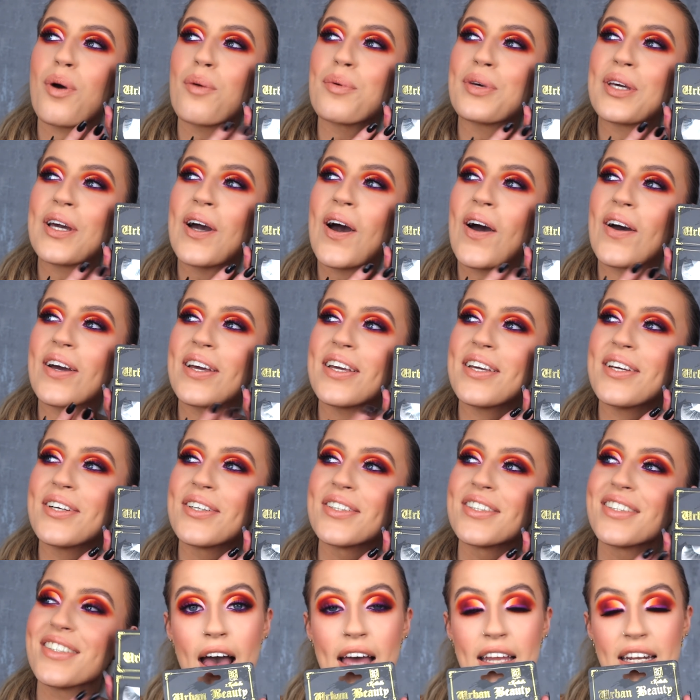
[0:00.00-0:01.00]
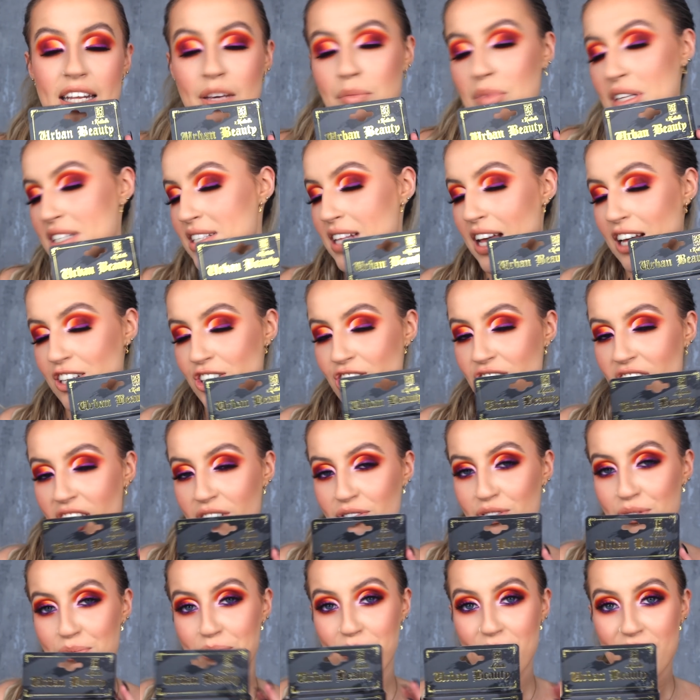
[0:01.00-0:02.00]
what we got here. I named these lashes
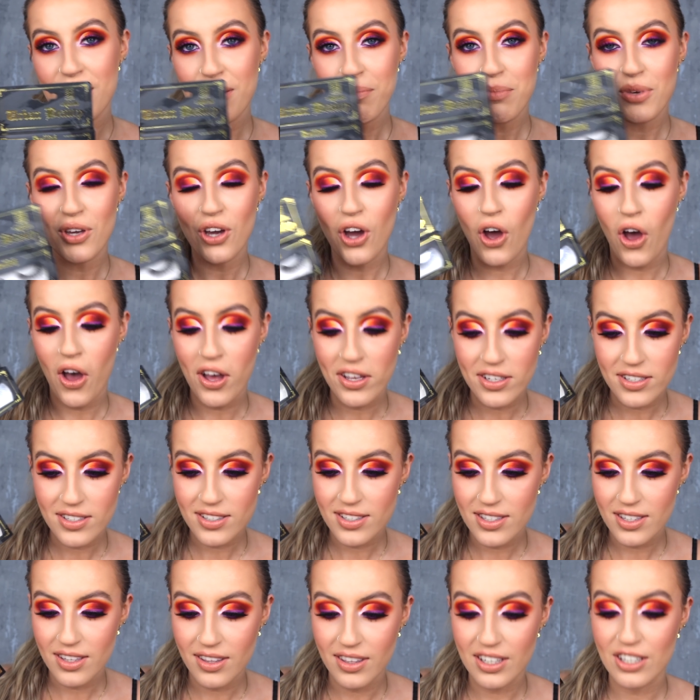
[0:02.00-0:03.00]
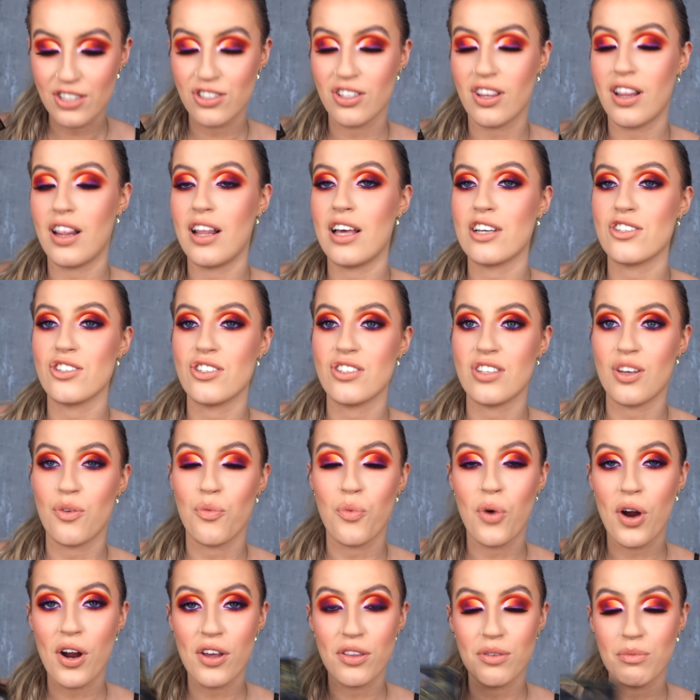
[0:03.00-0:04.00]
after me because these are the lashes I
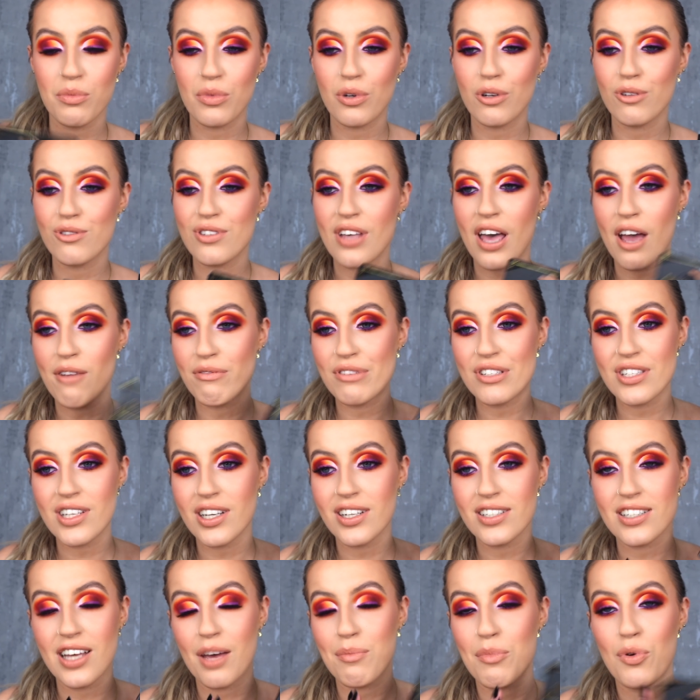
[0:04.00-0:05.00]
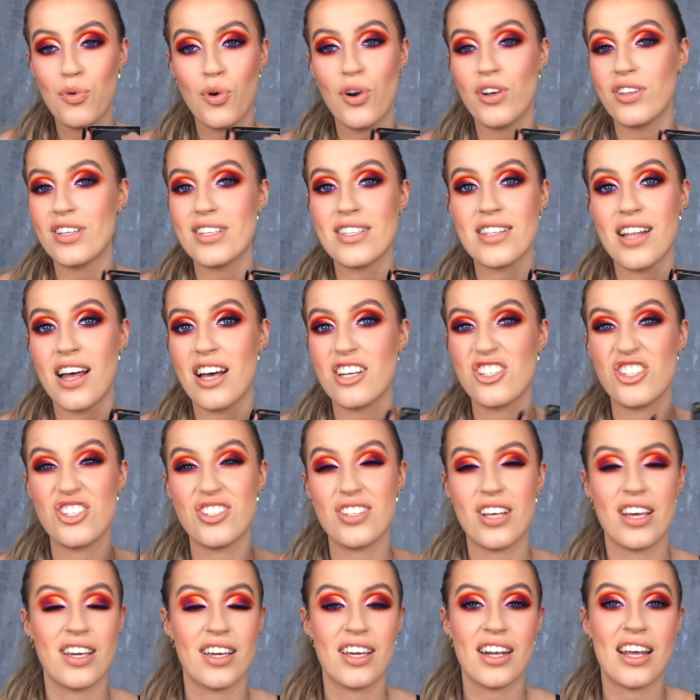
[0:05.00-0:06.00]
wear the most. Every single time I wear these
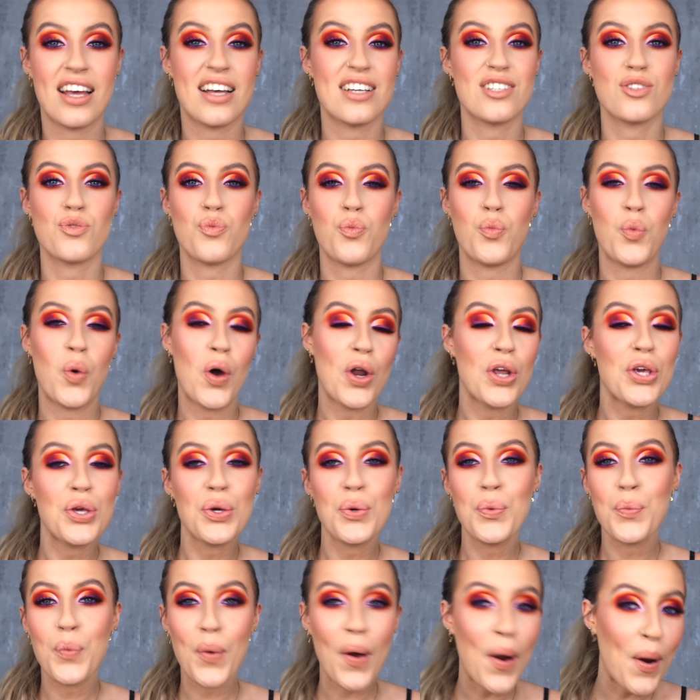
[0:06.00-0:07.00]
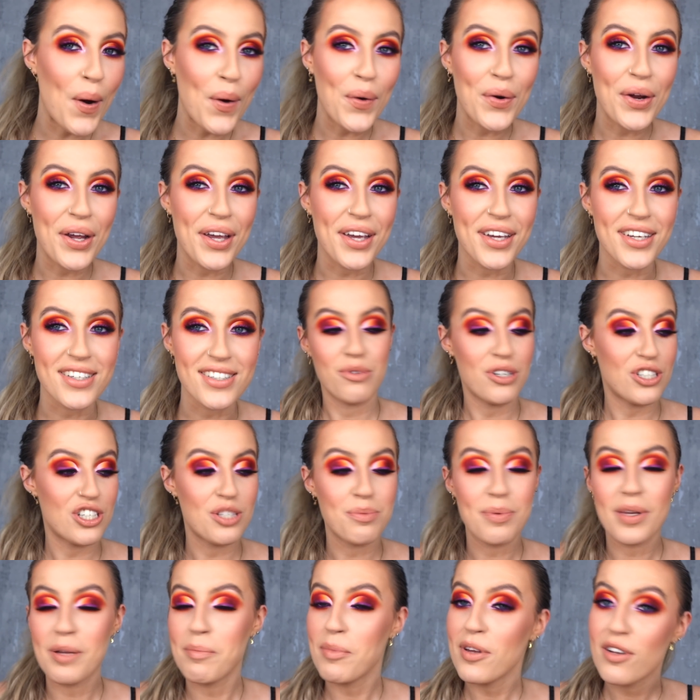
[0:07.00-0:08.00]
lashes I get asked, what are you wearing? Which
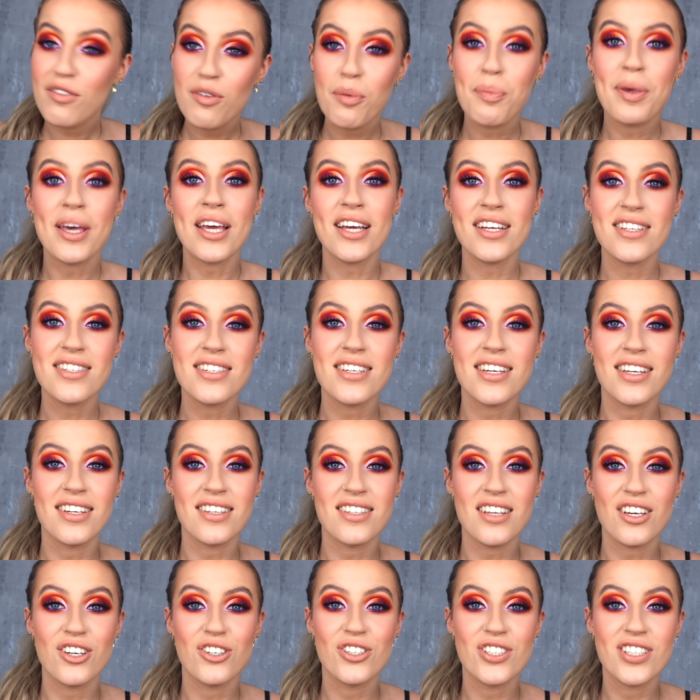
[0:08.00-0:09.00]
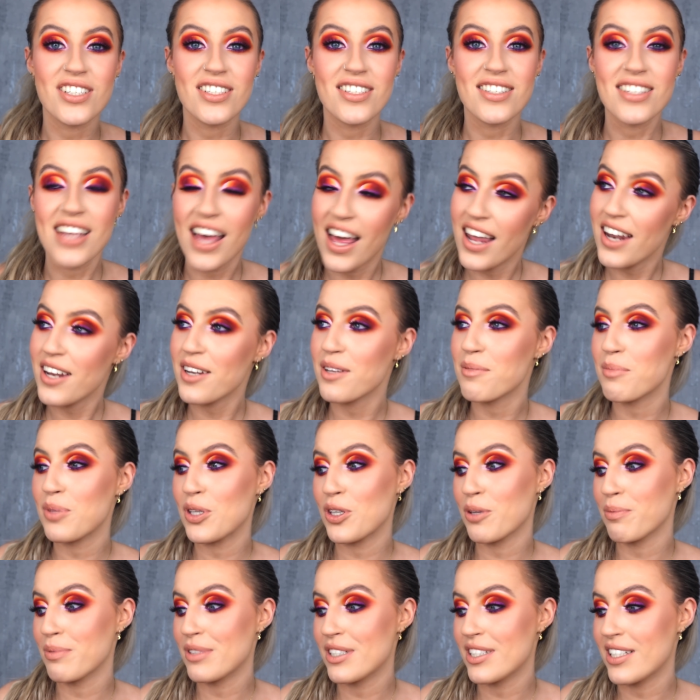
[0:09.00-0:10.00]
has been a bit of a pain seeing as I couldn't tell
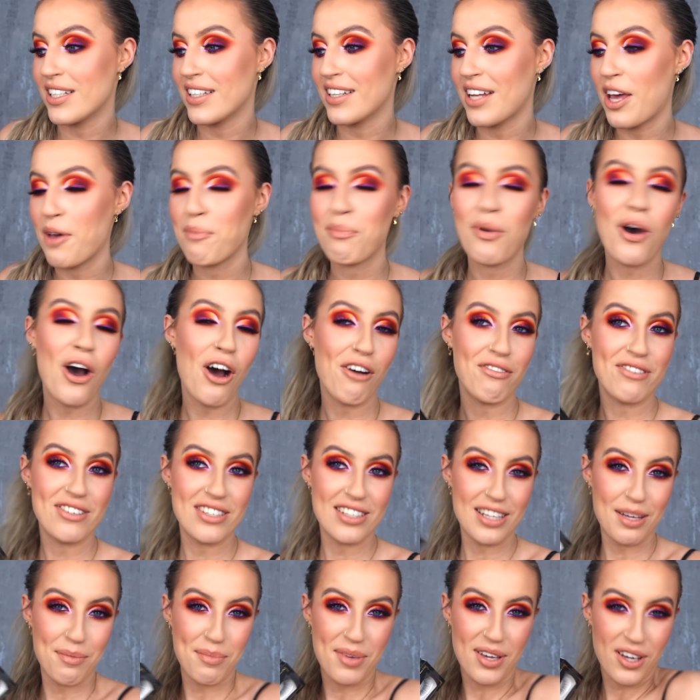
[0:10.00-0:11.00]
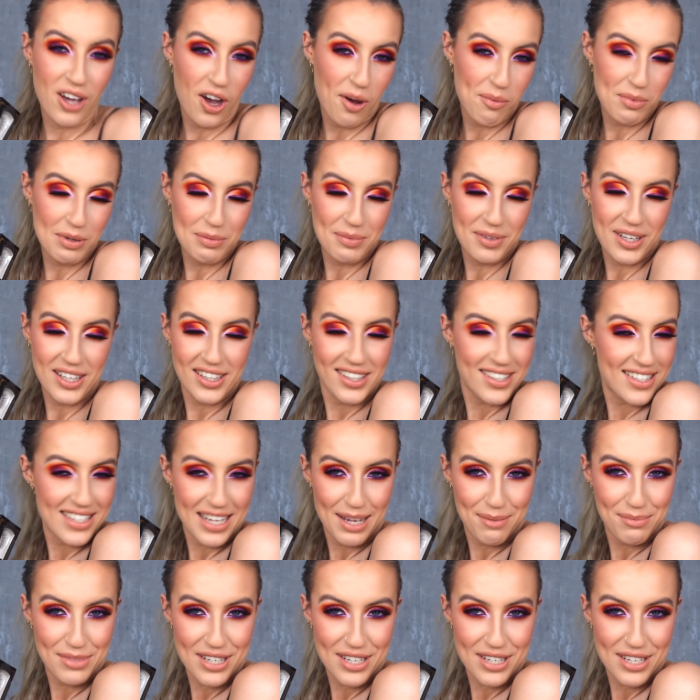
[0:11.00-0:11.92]
anybody up until now, but obviously a big compliment at the same